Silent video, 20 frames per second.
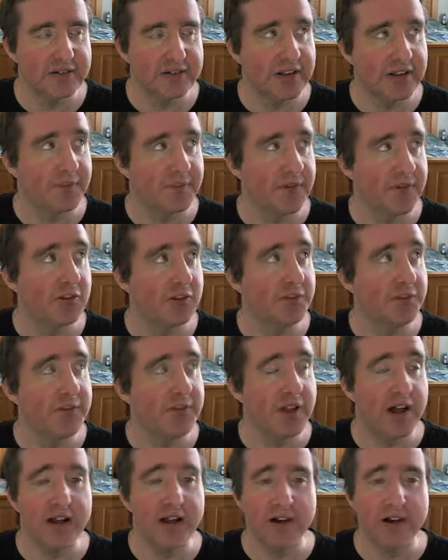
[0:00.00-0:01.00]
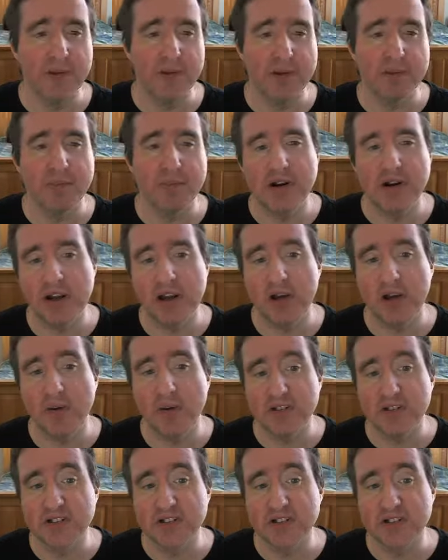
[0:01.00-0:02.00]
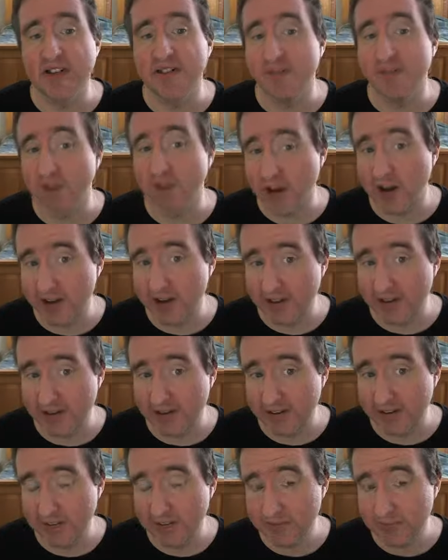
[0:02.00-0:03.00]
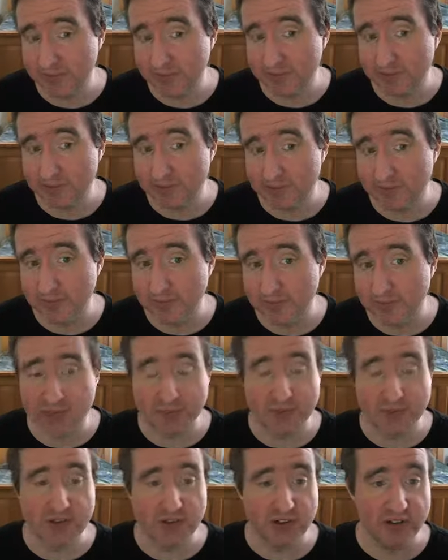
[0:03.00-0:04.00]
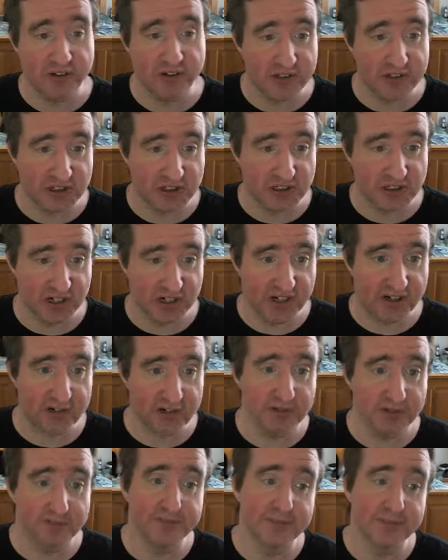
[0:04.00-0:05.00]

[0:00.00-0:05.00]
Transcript: if I do a vlog, it'll be Monday, Wednesday, and Friday. Especially on this channel.